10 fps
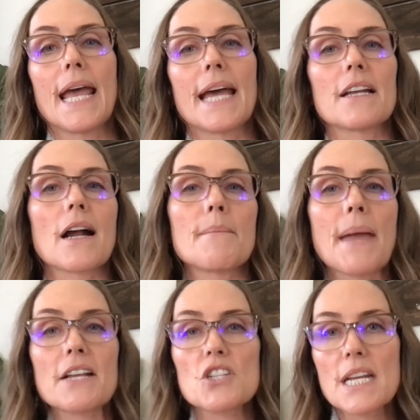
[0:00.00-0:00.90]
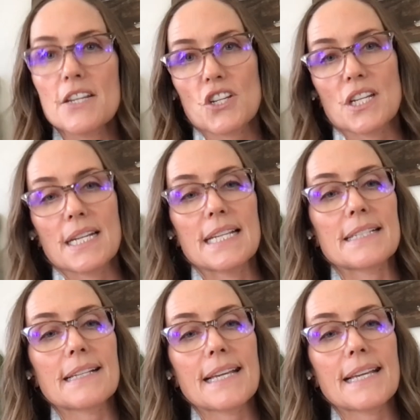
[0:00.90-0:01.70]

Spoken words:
And our imagination is